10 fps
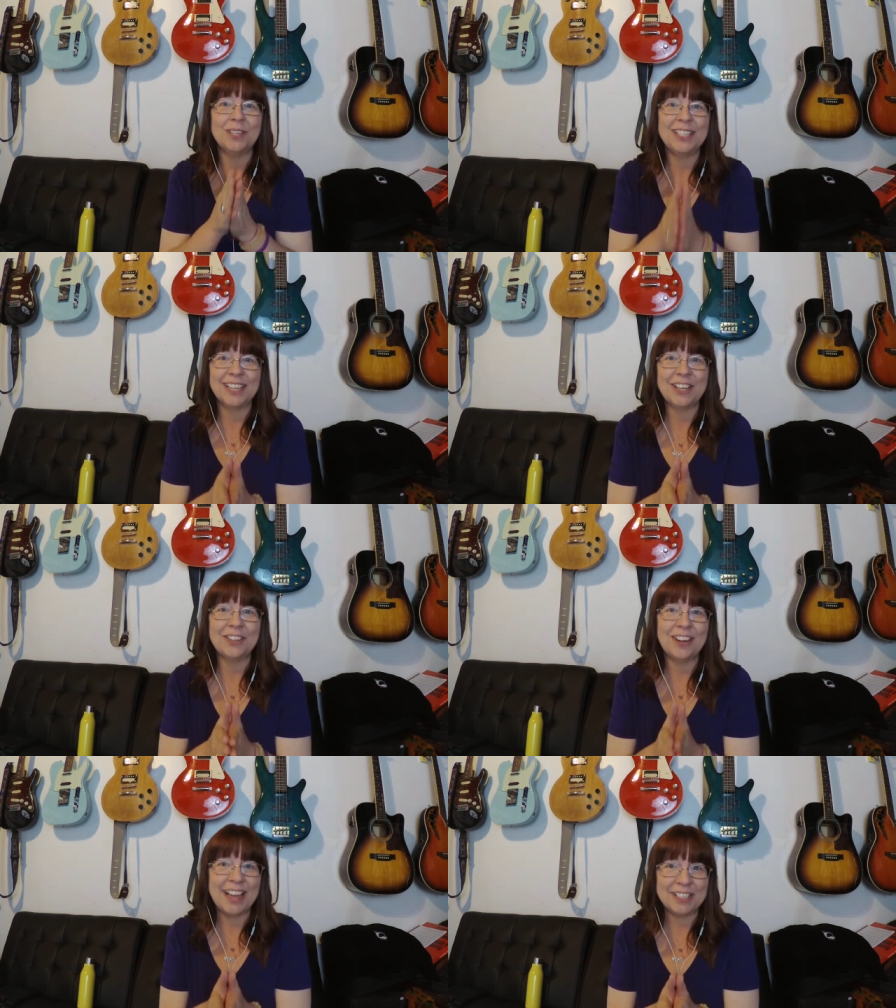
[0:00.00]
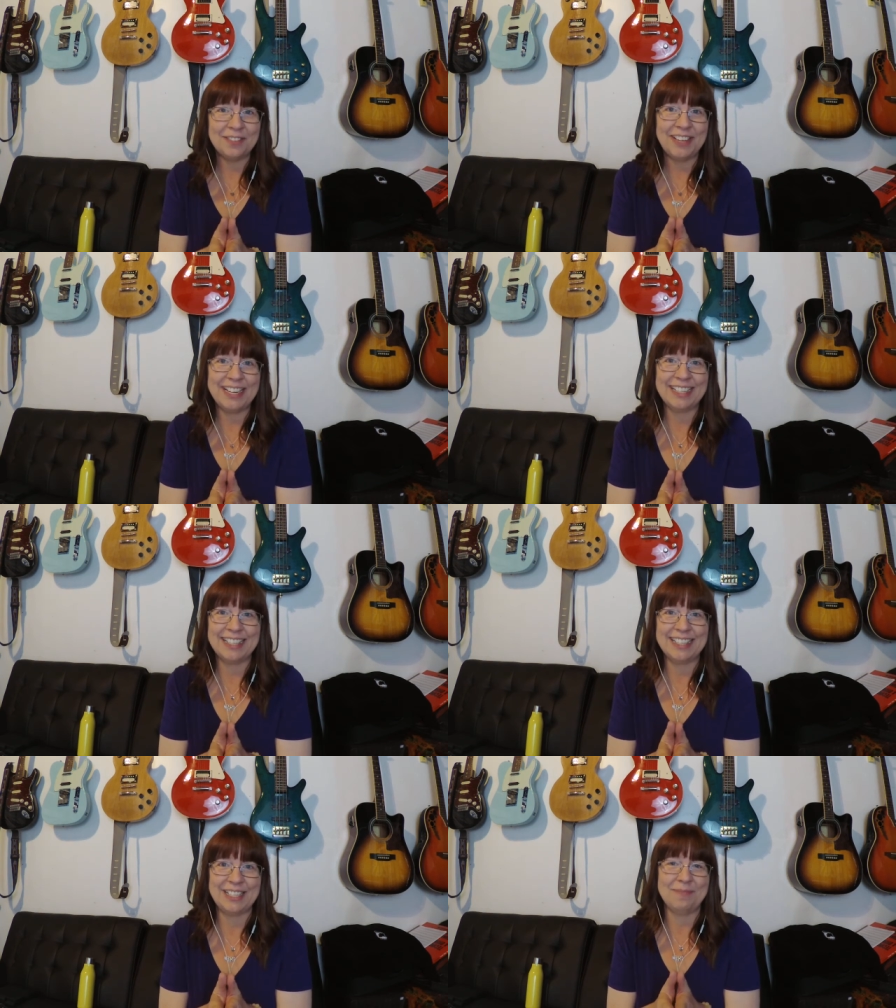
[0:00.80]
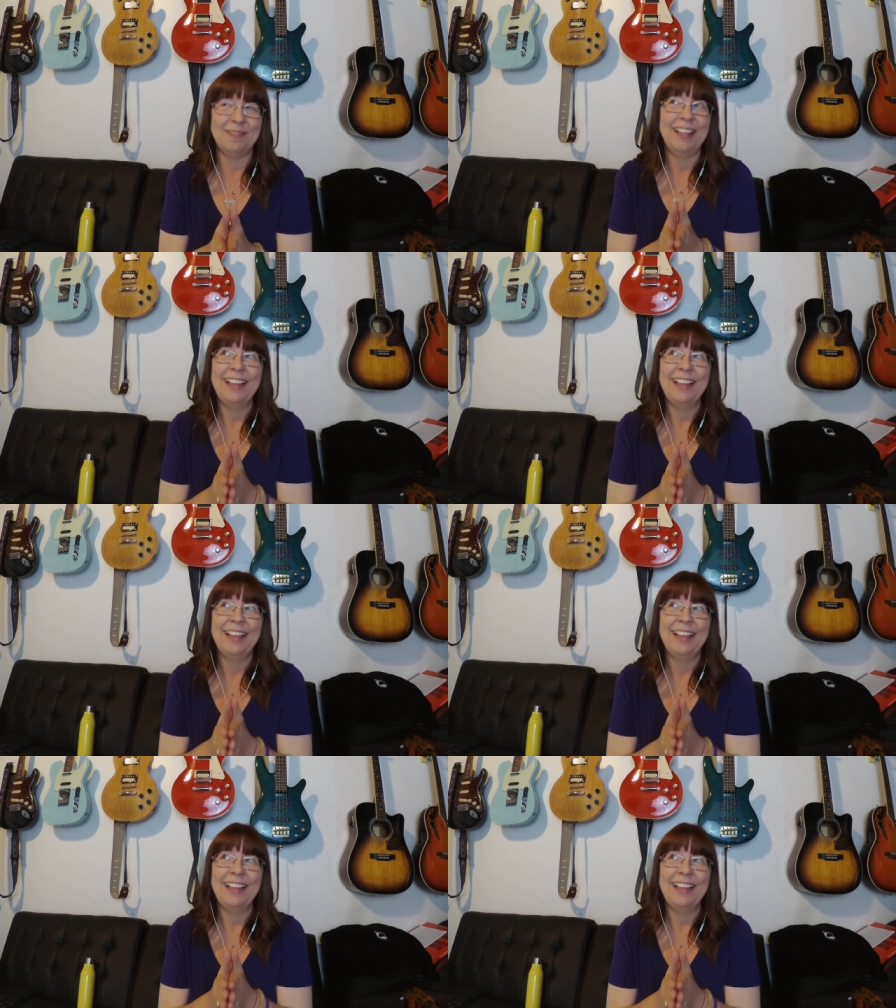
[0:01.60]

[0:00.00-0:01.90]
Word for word: reticular activating system,